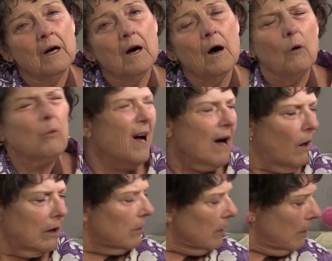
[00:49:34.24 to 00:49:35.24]
Oh, what?
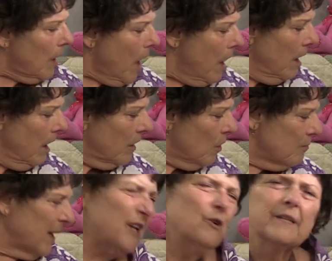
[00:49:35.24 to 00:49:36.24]
Oh
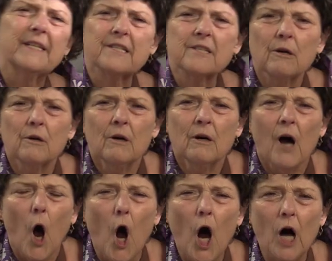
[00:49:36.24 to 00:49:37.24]
my goodness.
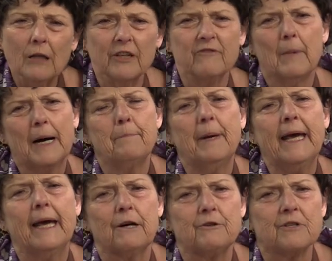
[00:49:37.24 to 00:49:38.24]
All of my
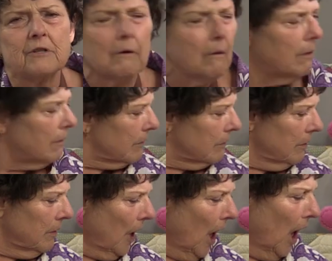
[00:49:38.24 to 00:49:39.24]
bears.
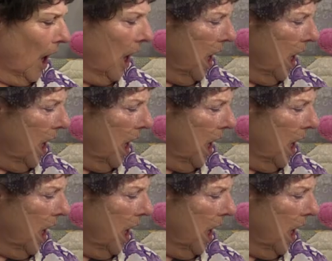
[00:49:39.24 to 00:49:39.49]
Whew.